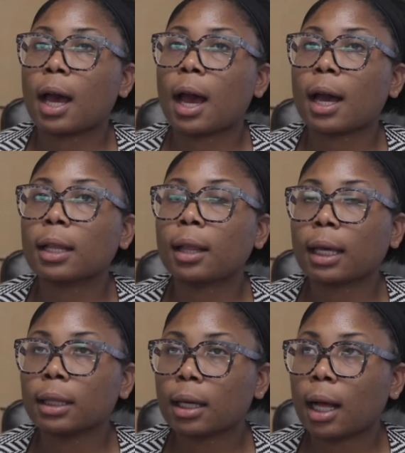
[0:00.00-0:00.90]
I
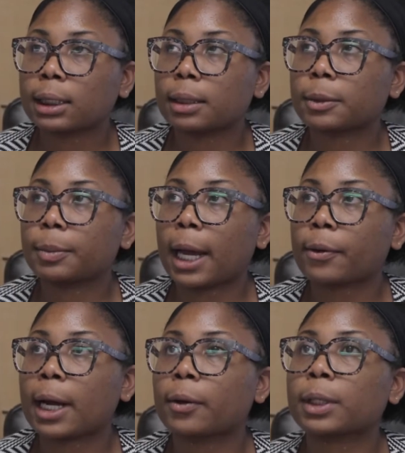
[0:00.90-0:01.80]
like the concept of
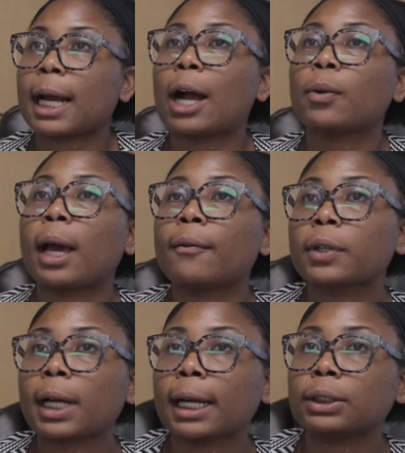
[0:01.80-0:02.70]
power hour.
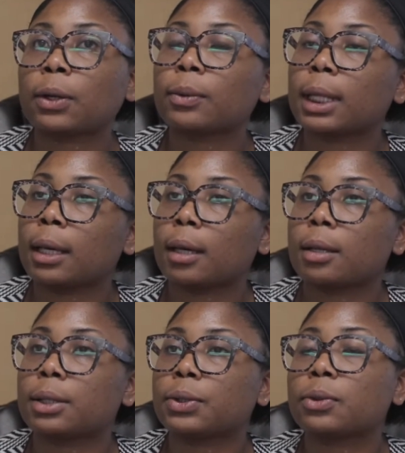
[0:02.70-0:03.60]
However, I don't think
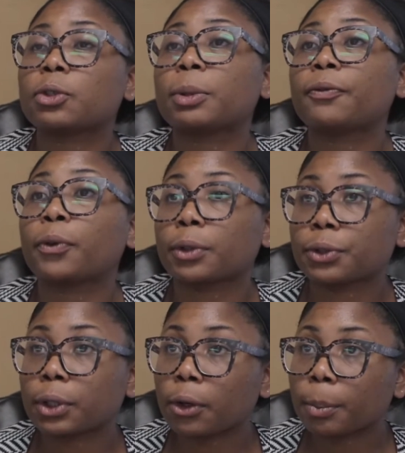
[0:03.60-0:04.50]
the students should be
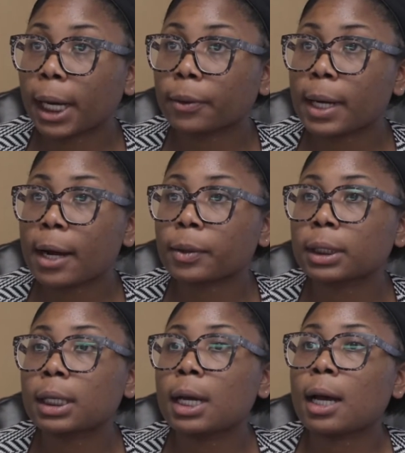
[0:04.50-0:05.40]
forced to go to power
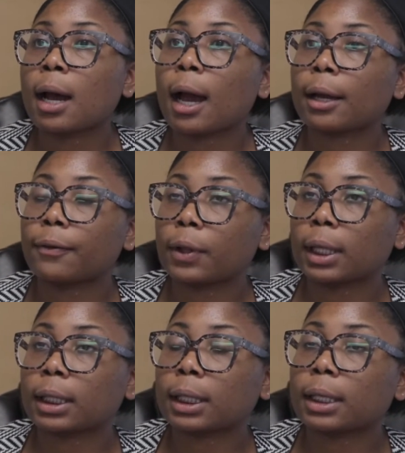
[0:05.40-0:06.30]
hour. I feel
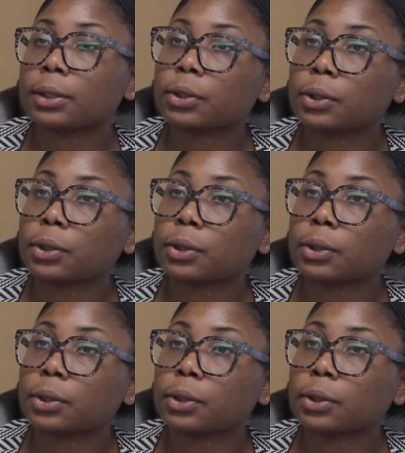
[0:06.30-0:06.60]
like the kids